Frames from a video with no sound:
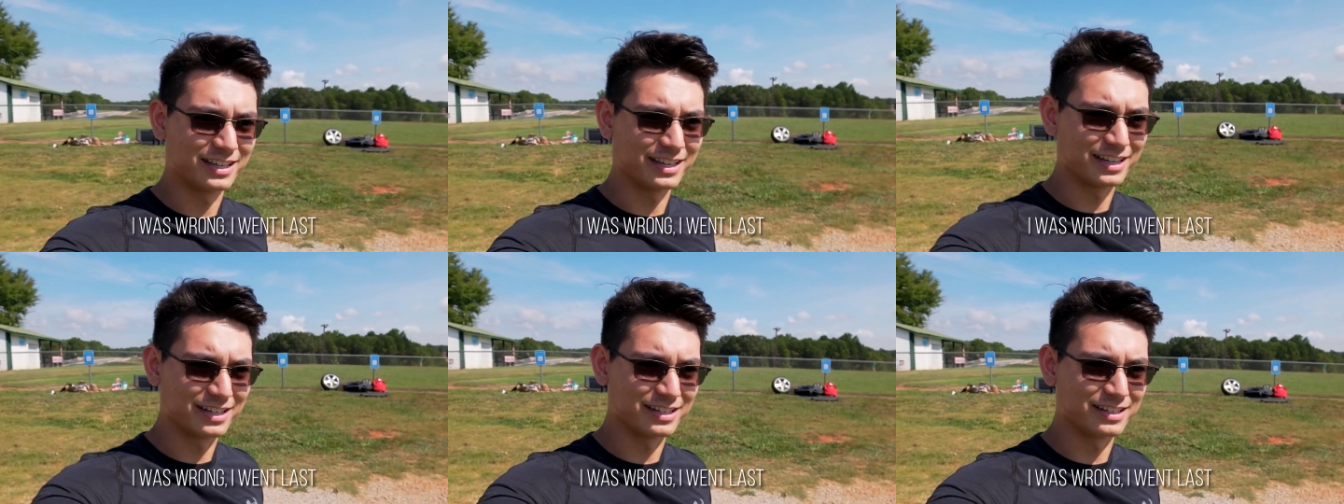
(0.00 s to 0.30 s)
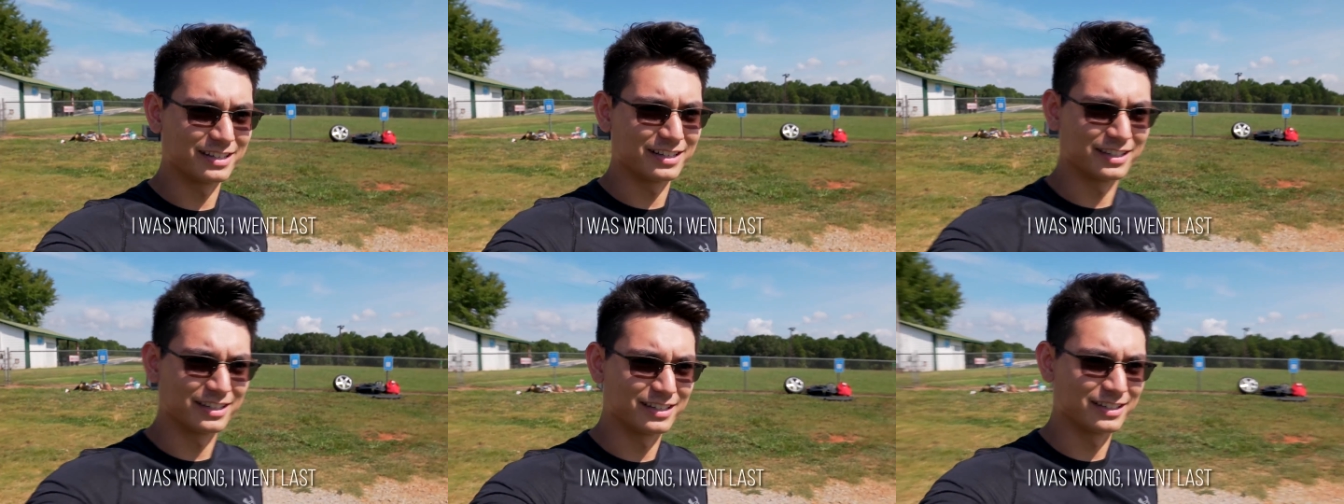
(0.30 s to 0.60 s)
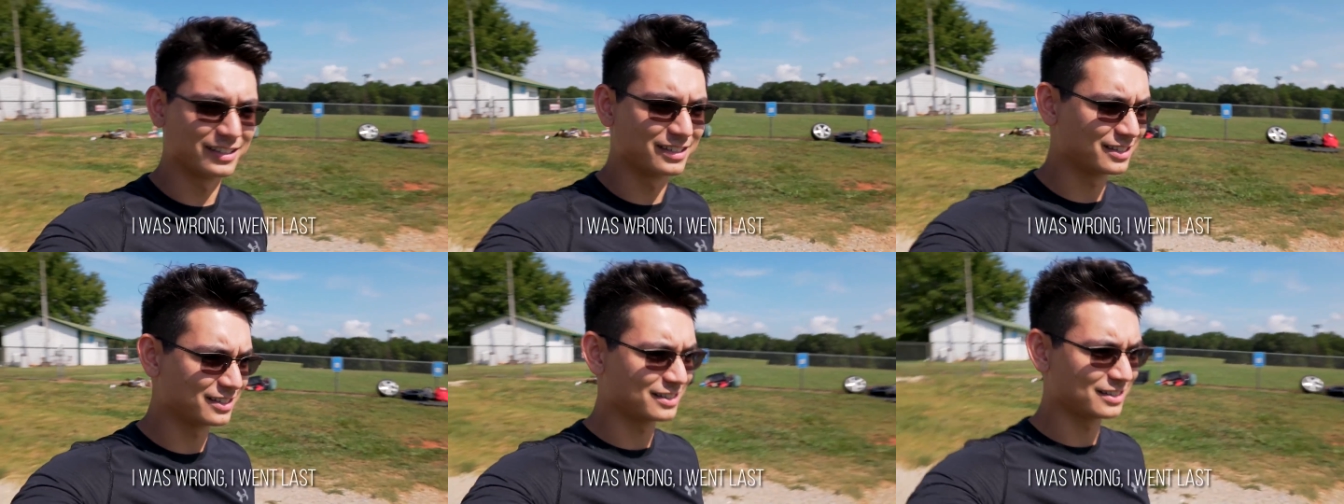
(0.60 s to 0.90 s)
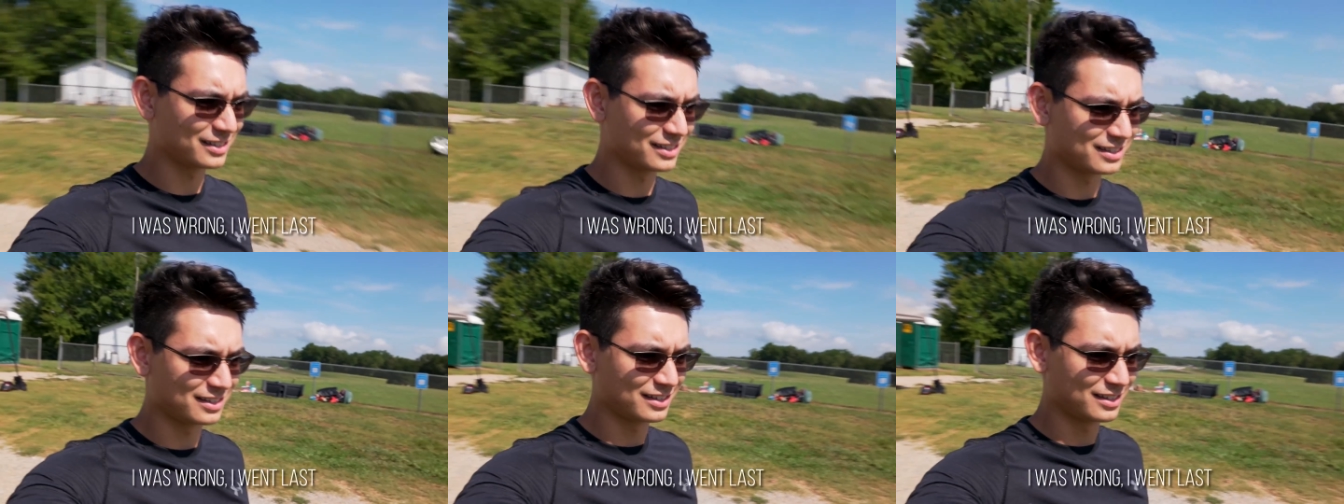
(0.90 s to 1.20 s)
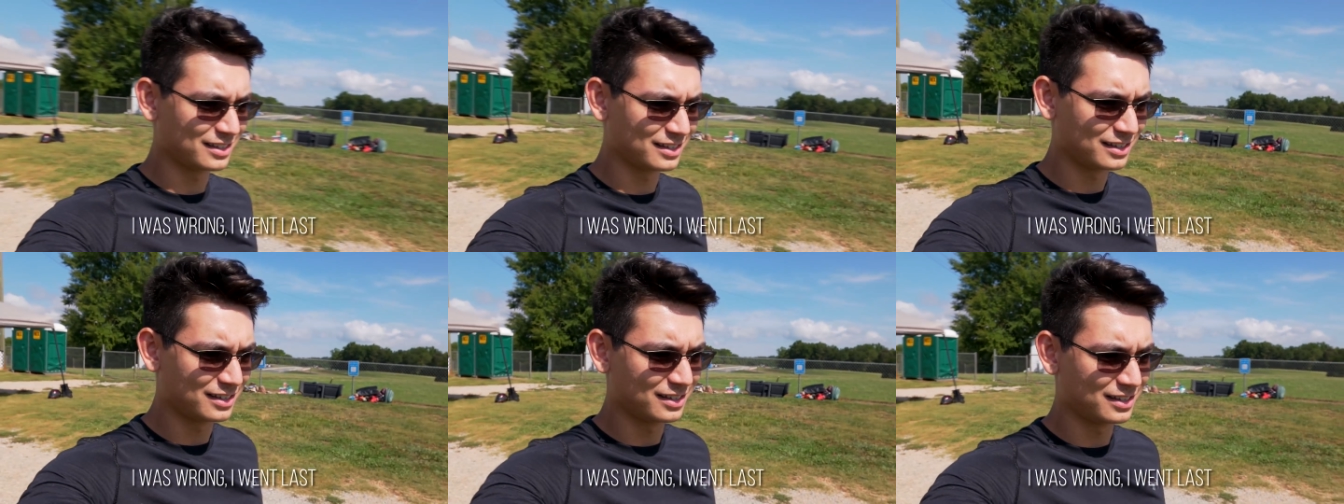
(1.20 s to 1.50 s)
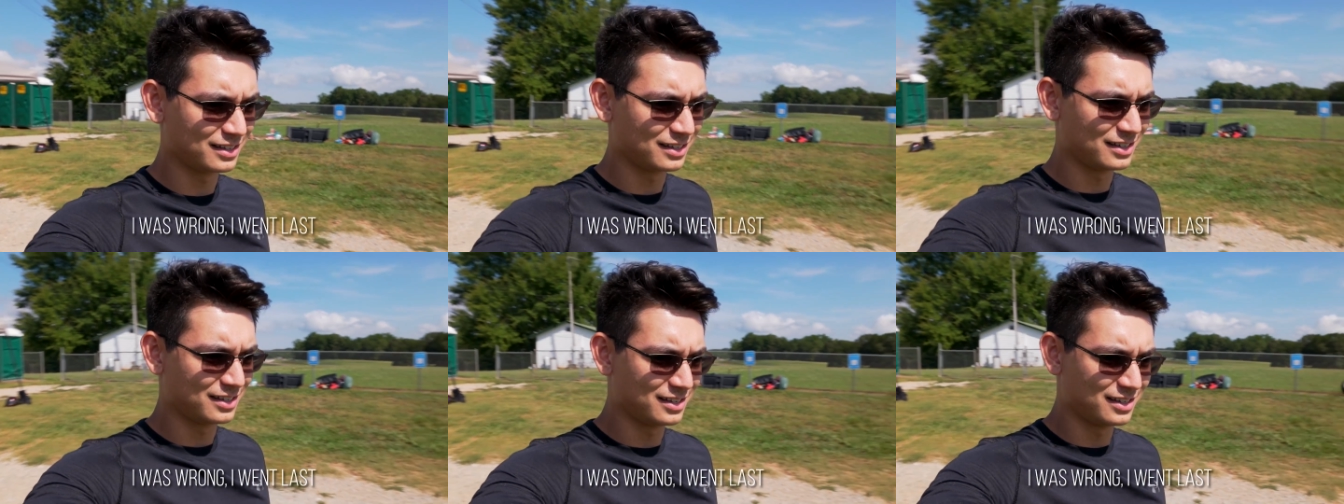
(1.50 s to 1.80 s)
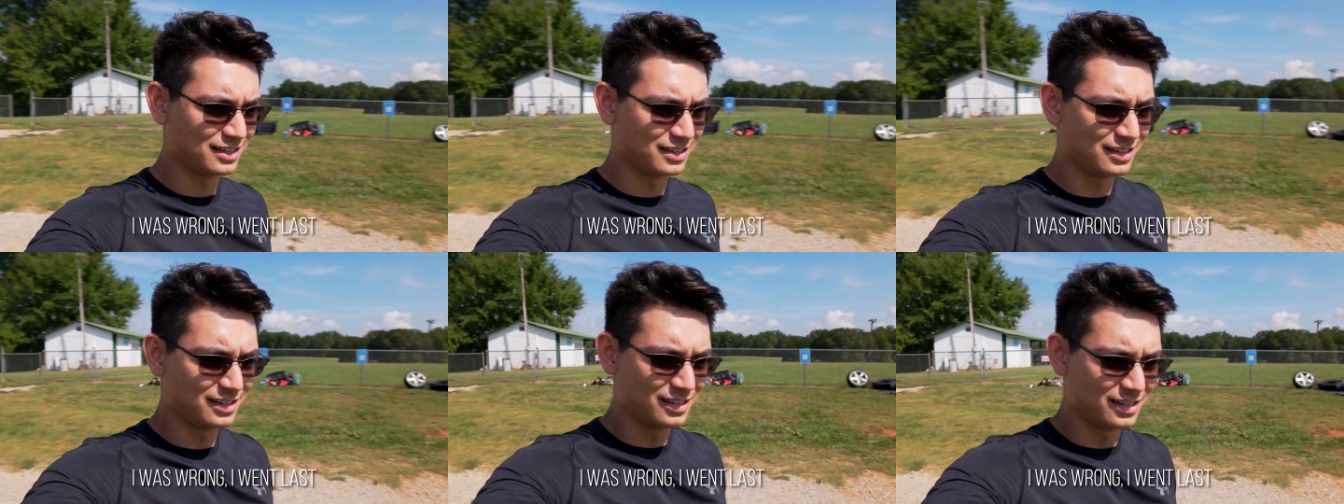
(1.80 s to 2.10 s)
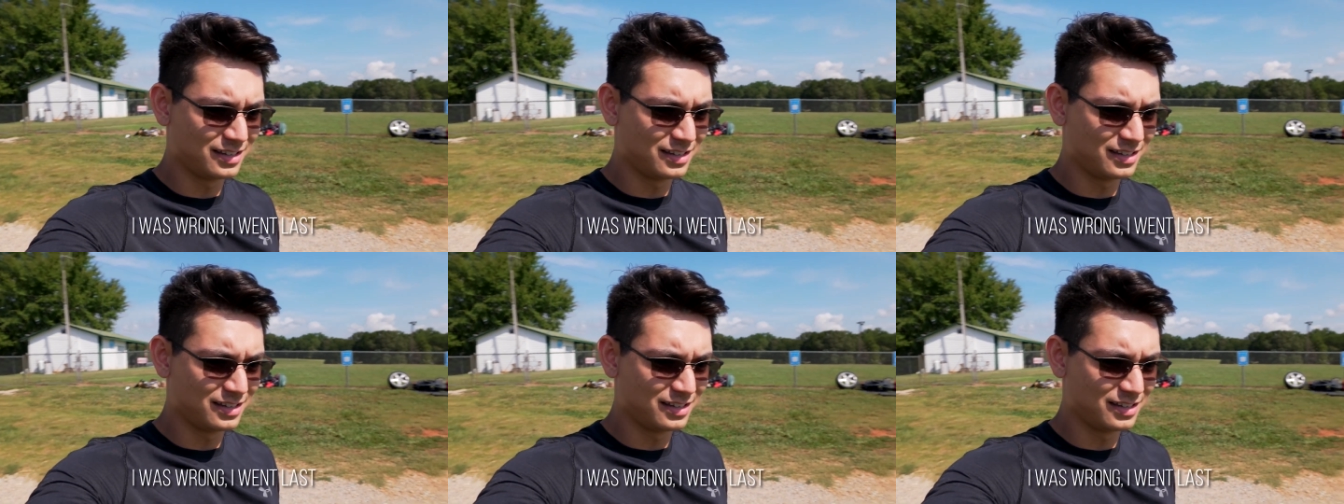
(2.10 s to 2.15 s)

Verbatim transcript: And, so you think it's an advantage to go last?